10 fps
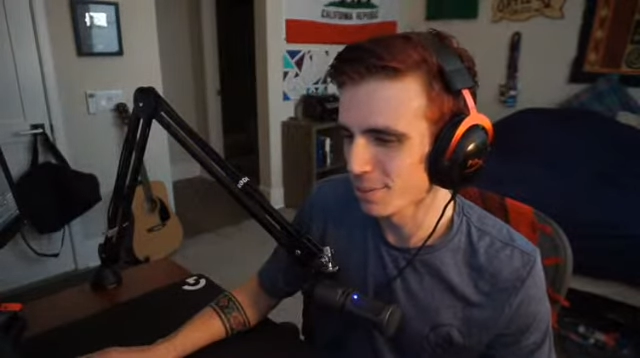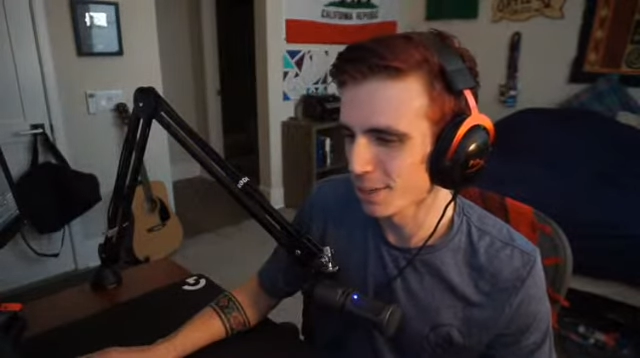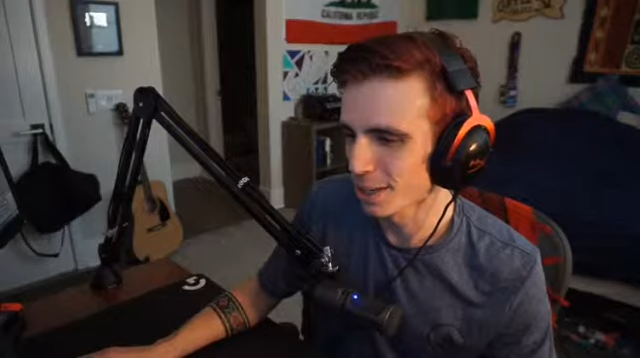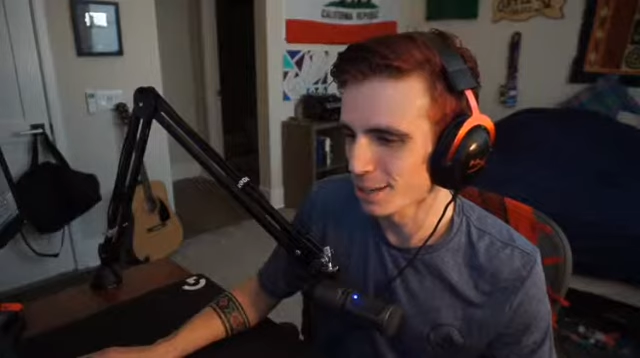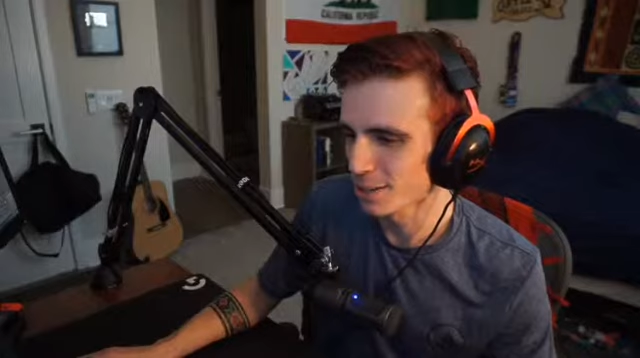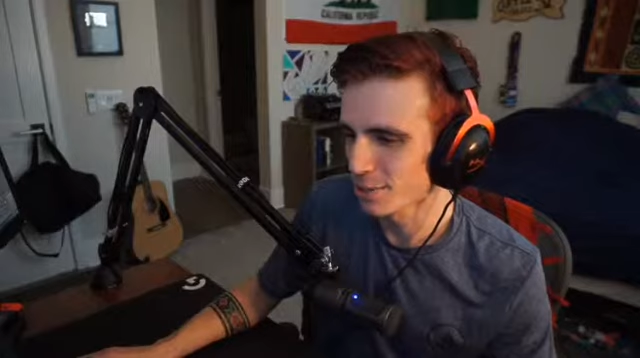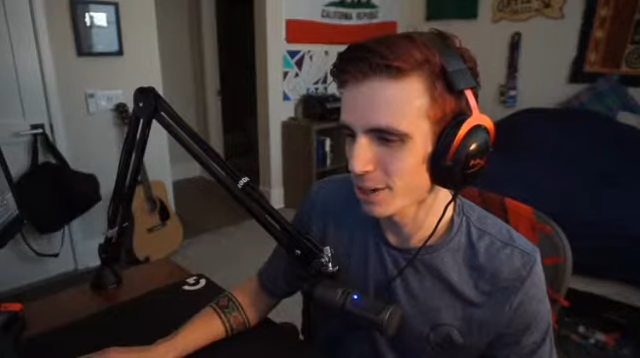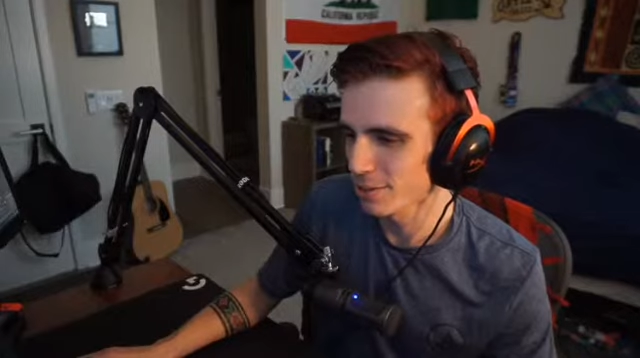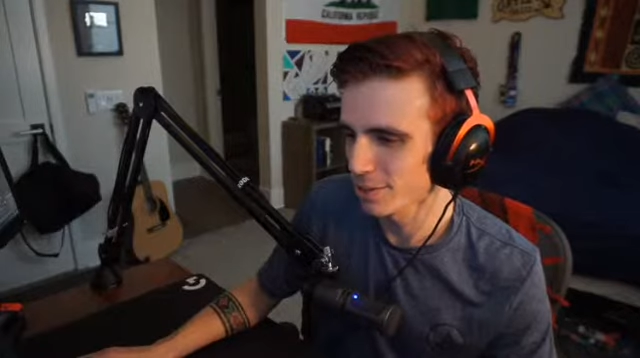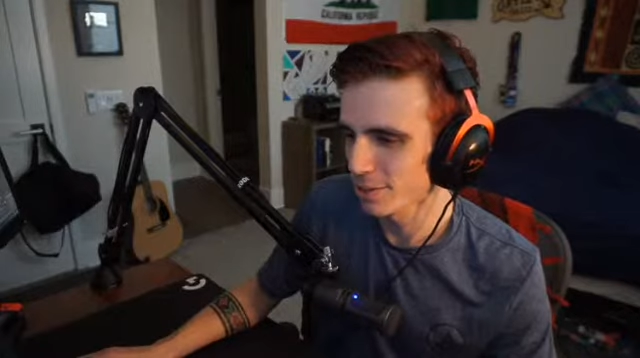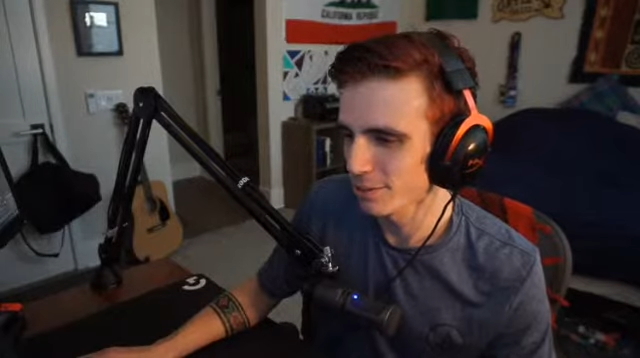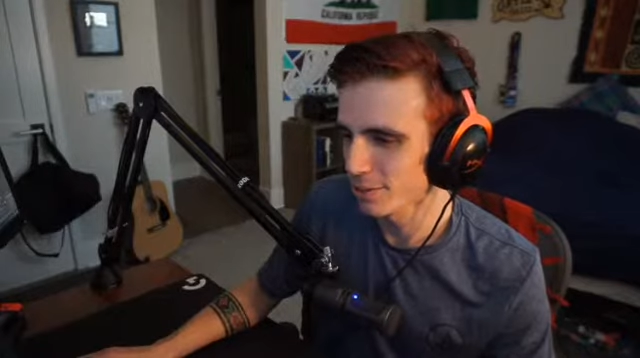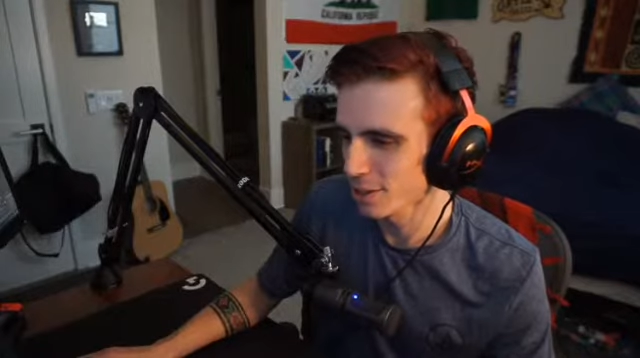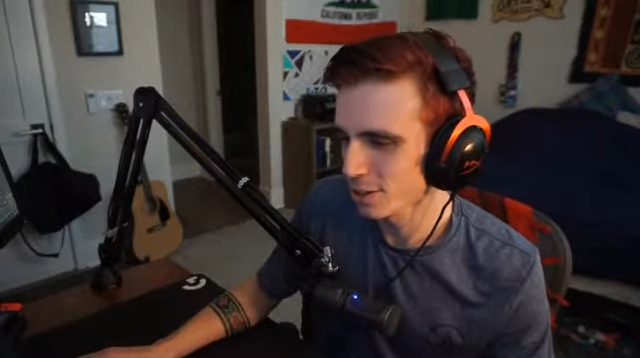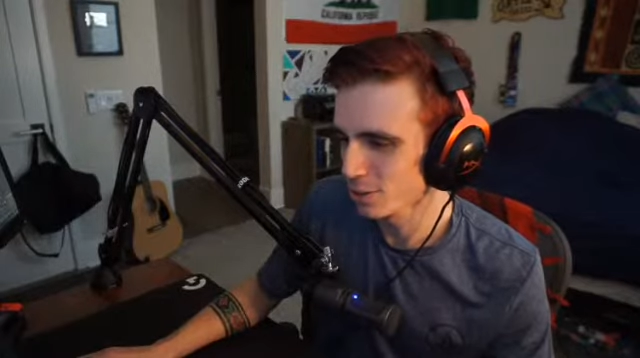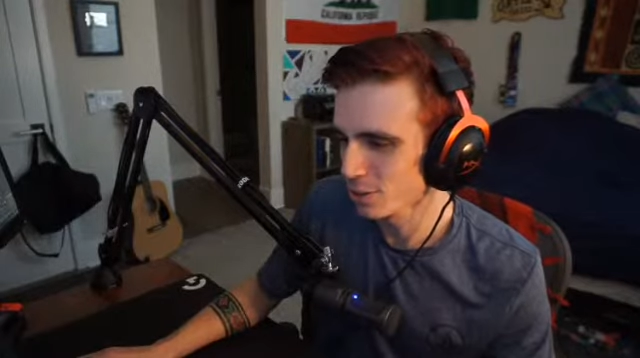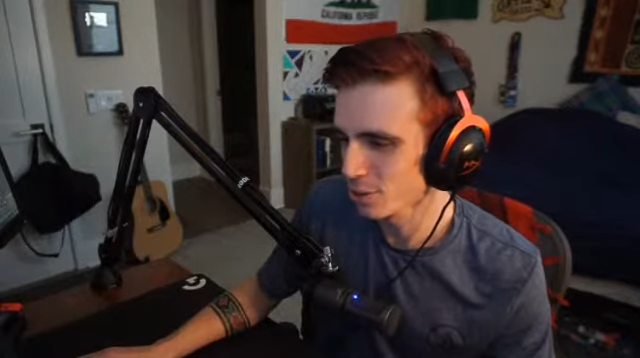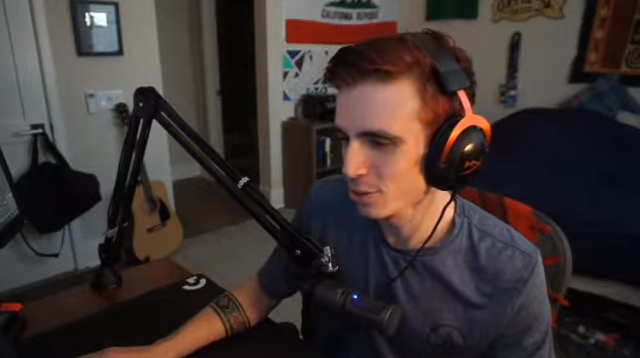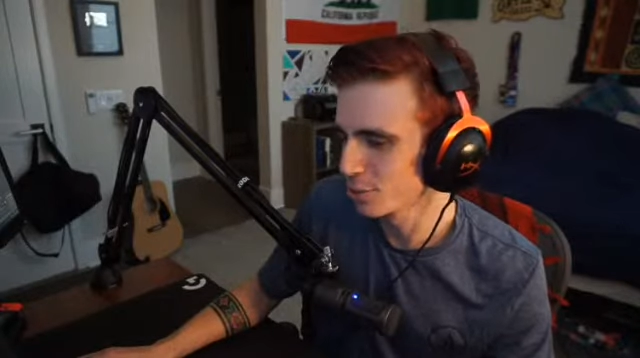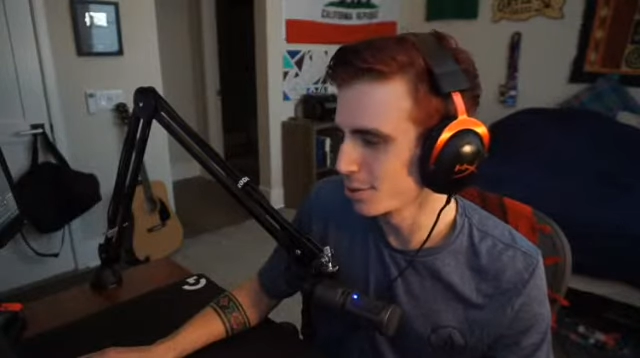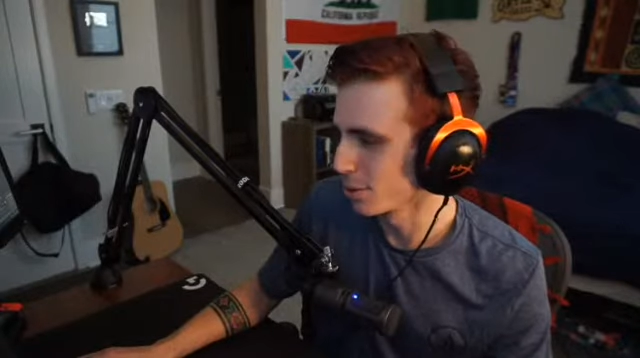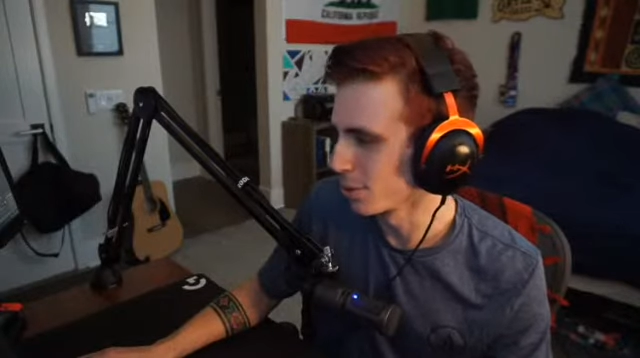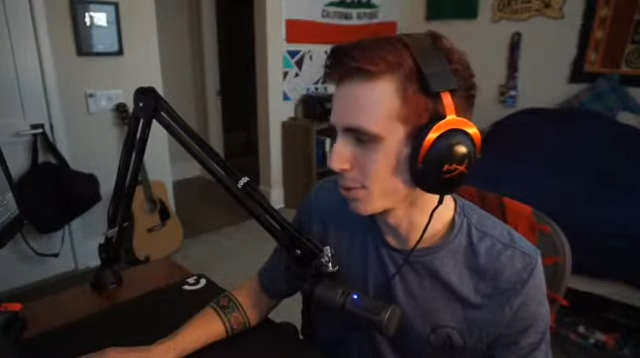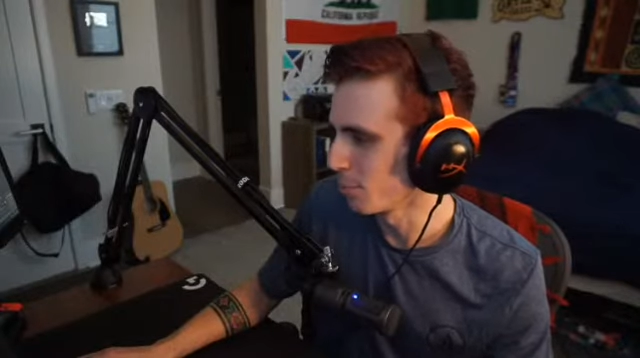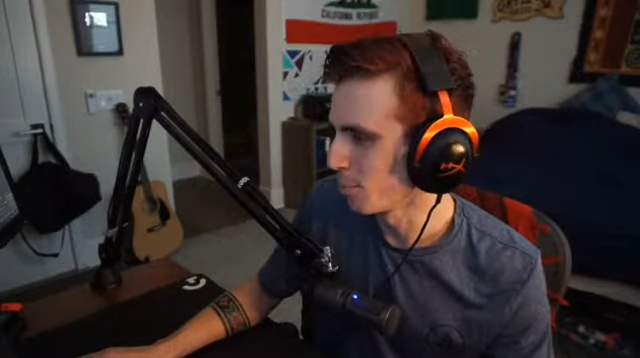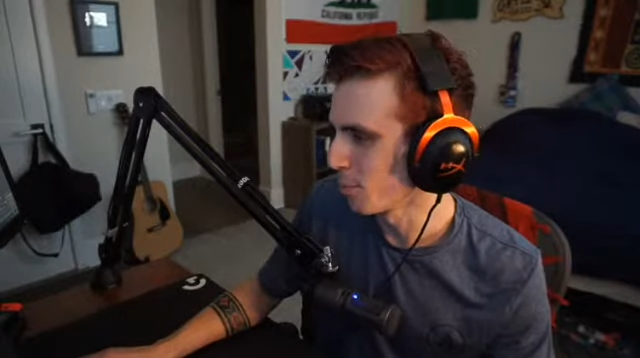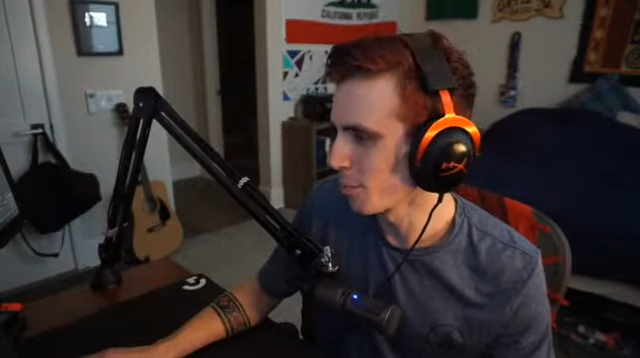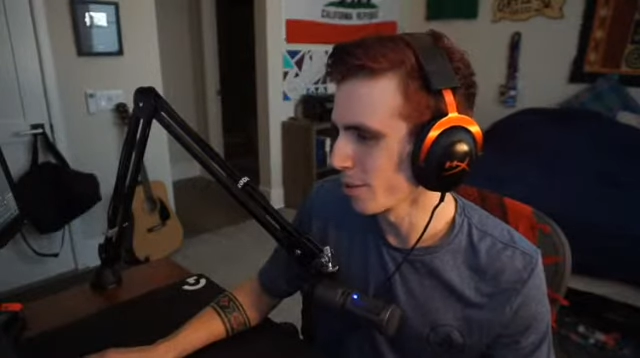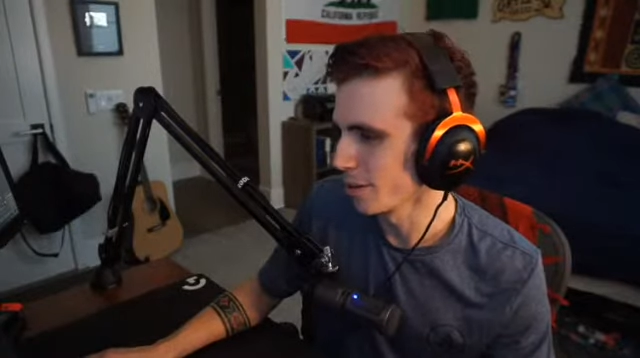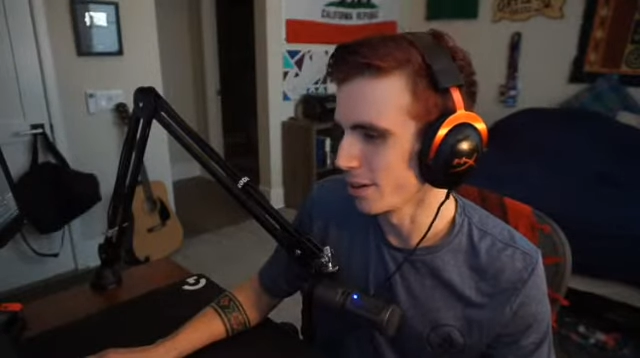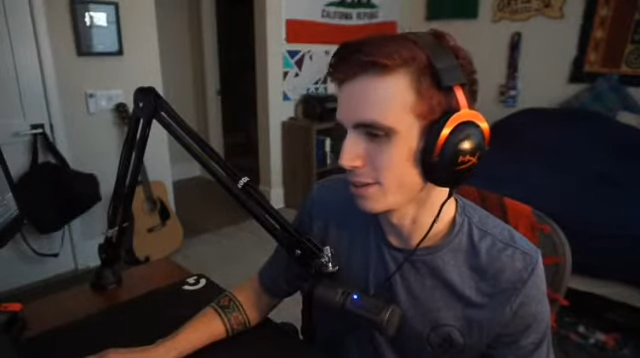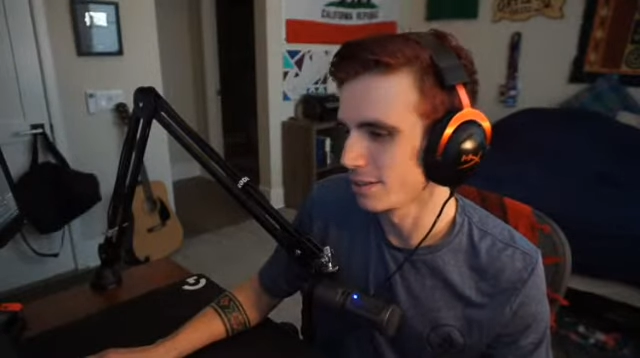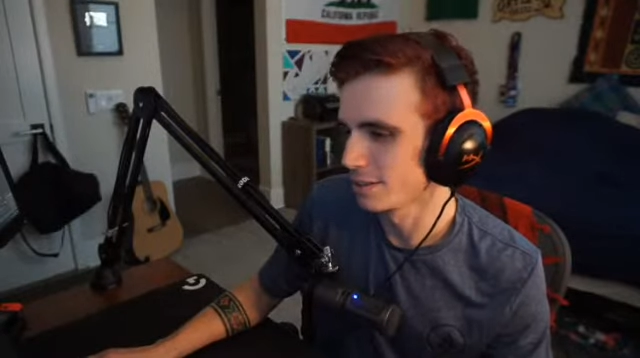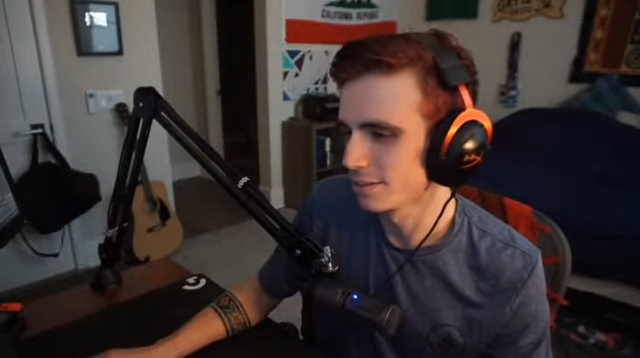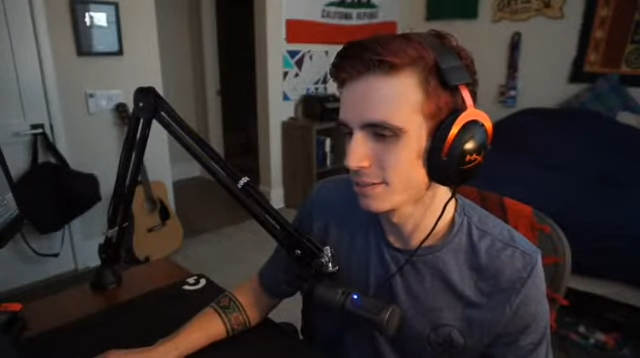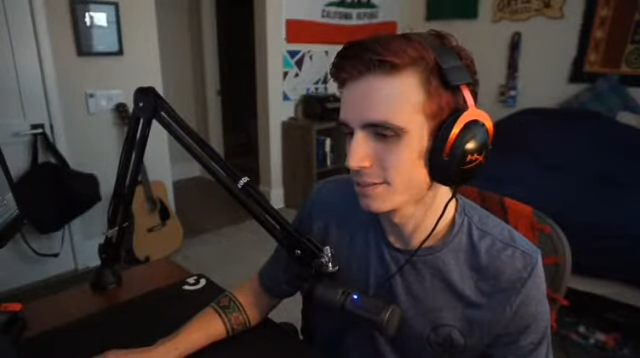Why is he driving a fucking scooter? What a moron.